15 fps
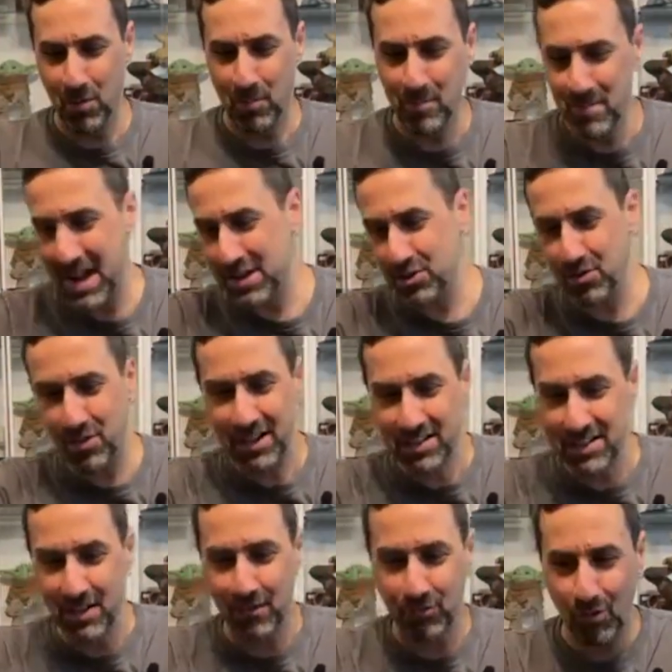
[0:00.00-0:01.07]
measuring
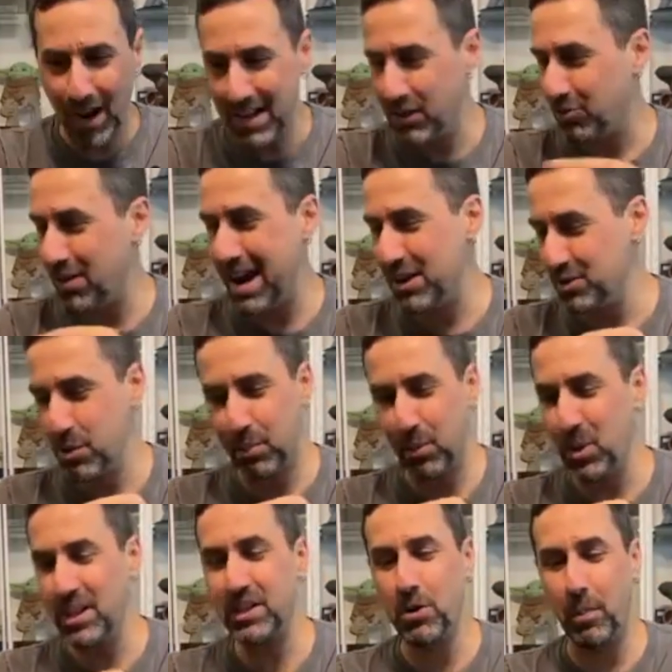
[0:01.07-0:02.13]
stuff right around. You're
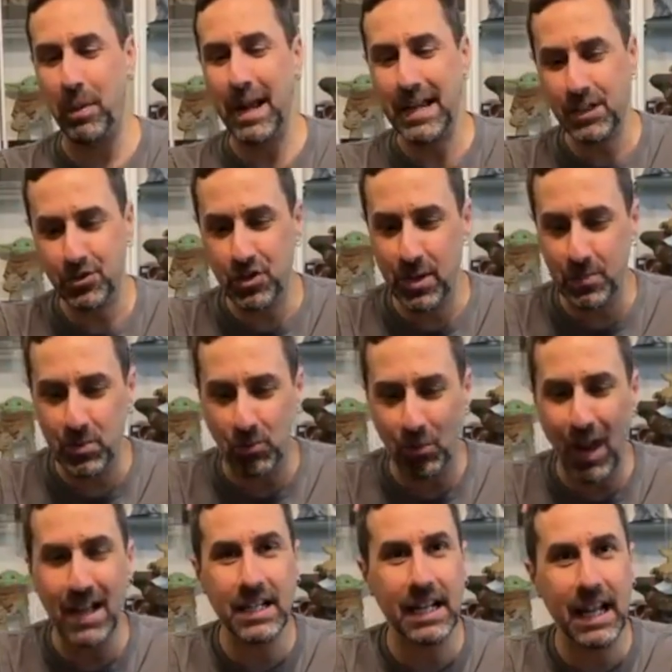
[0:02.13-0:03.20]
putting your paint chips
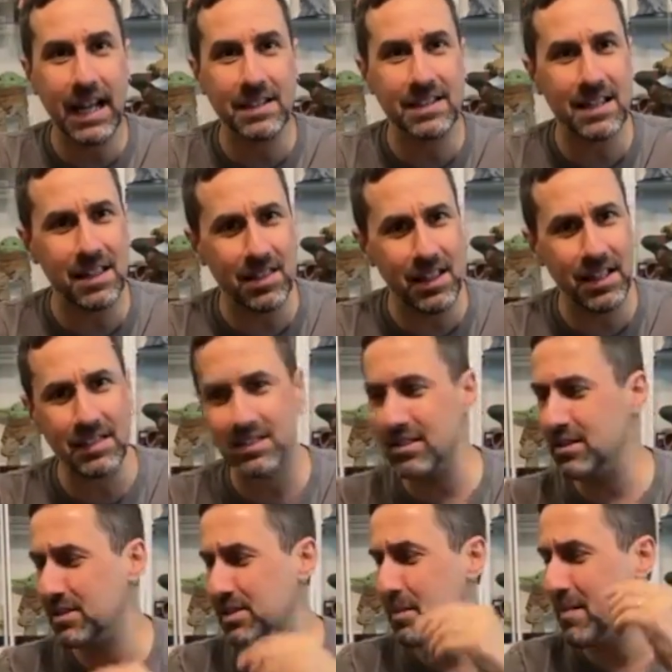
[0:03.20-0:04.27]
right against the thing
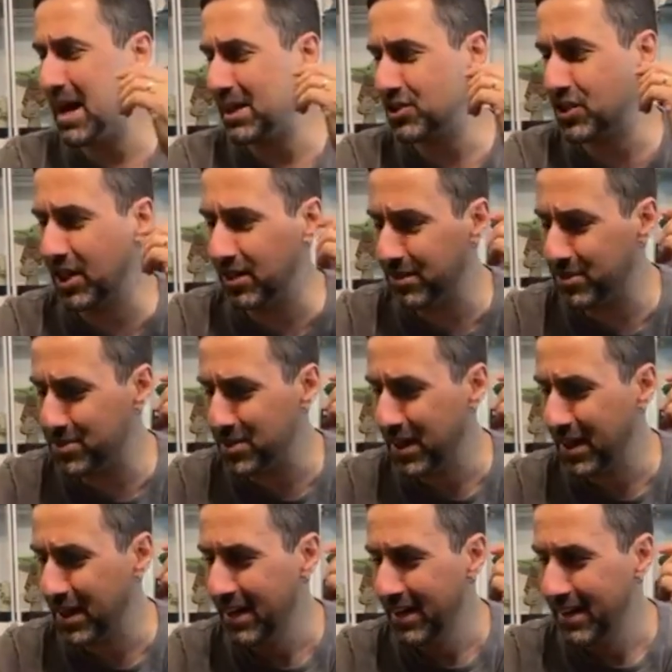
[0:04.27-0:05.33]
to match
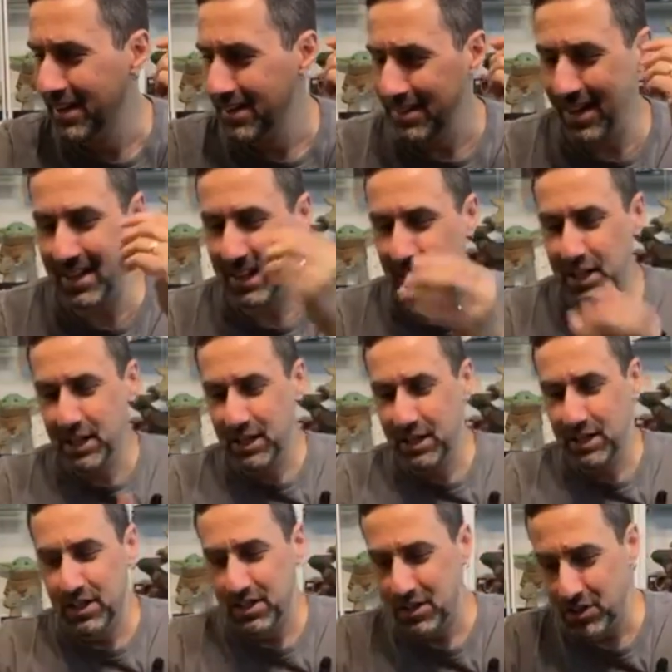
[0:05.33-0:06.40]
colors. Like
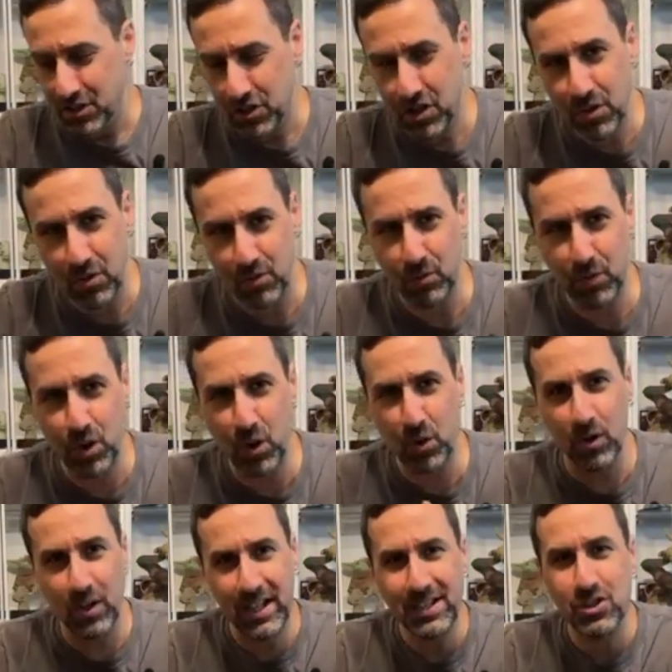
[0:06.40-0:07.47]

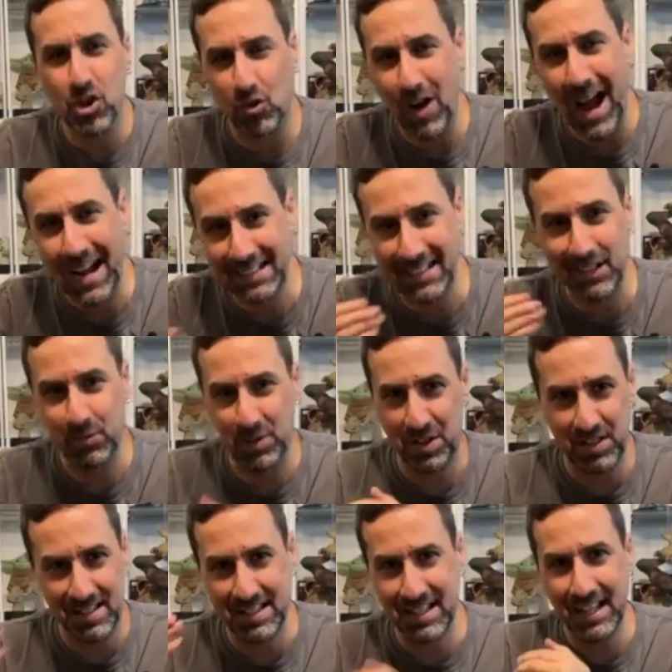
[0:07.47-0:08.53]
you're interacting with
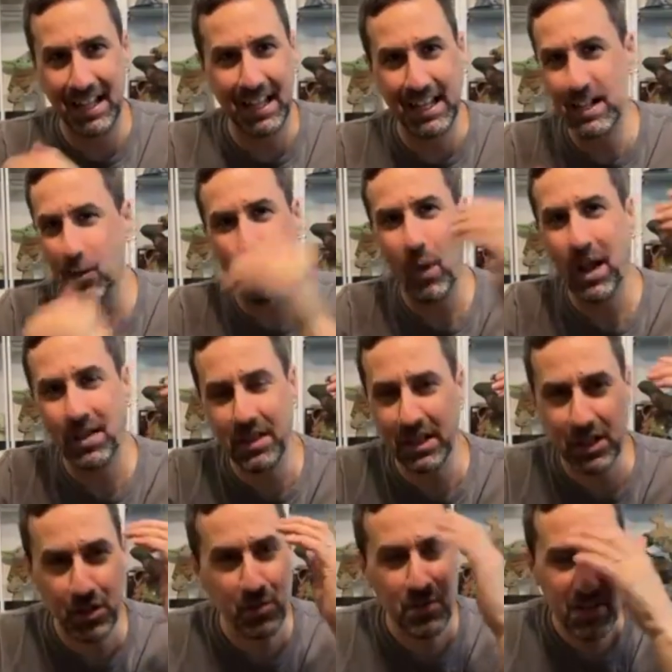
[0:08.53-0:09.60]
this thing in a way
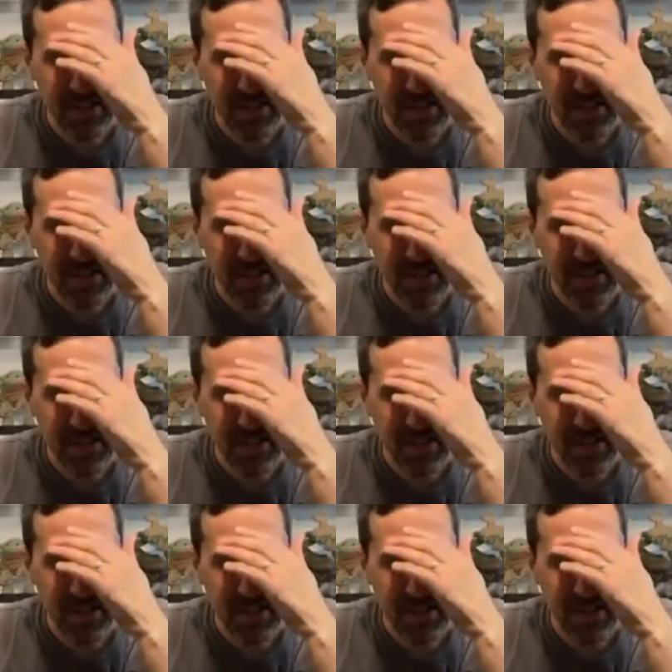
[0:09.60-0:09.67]
that you